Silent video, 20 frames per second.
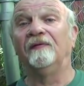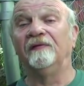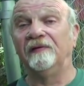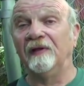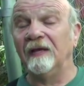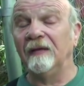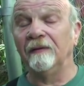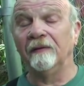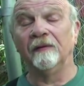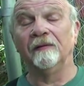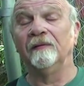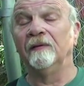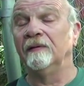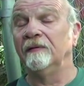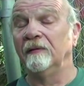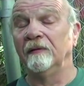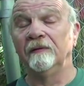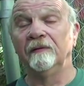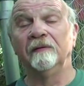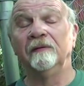The, de- the, the,
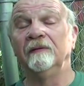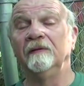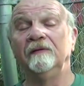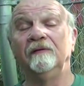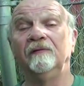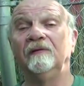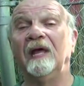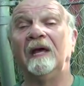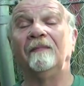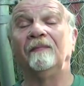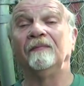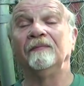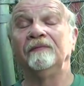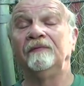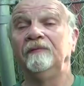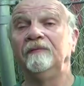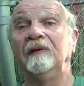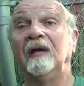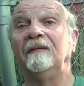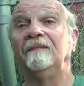the you'd have
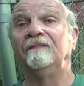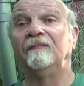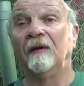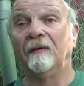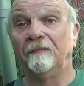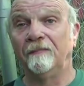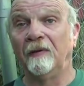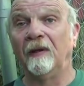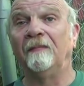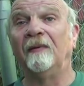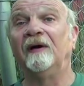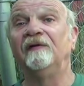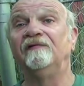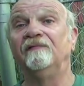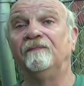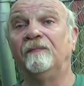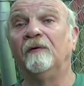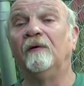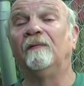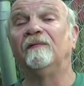you'd have a, a
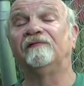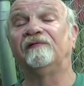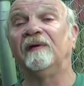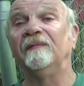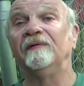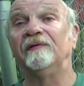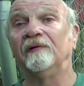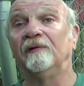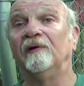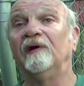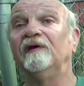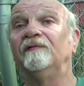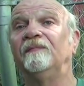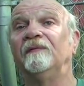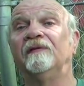bunch of full cemeteries,